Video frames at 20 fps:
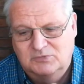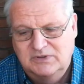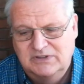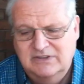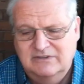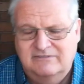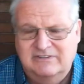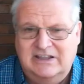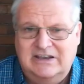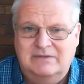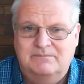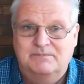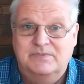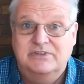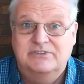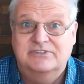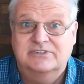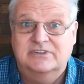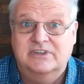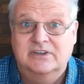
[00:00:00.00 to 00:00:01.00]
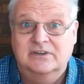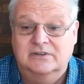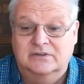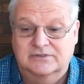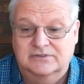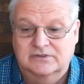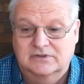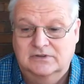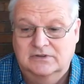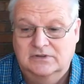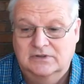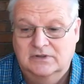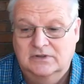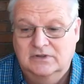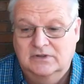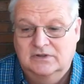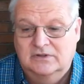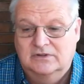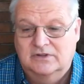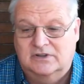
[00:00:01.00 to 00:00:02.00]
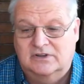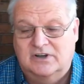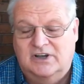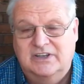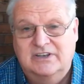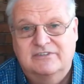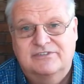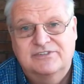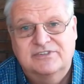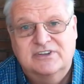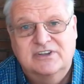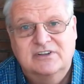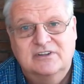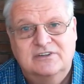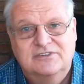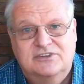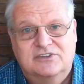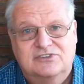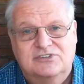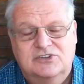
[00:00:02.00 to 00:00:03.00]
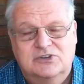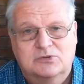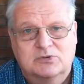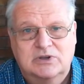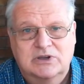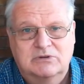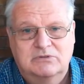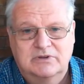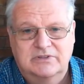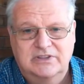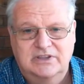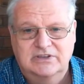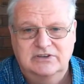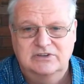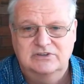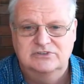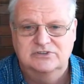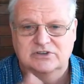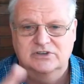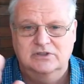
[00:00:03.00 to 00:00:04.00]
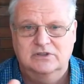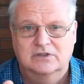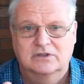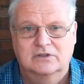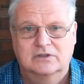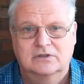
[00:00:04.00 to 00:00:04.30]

We're developing skills. The kind of skills is to work with energy,